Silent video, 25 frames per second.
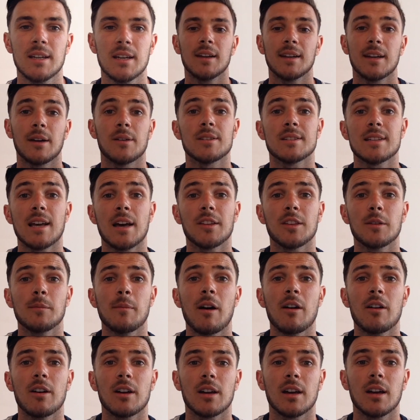Now in South
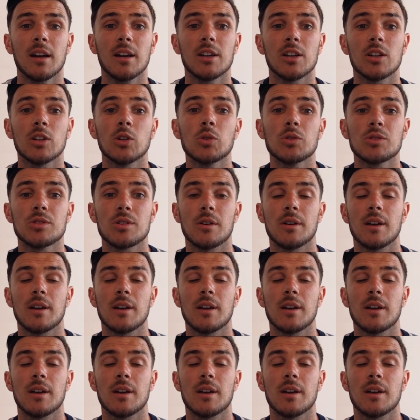America, you'll also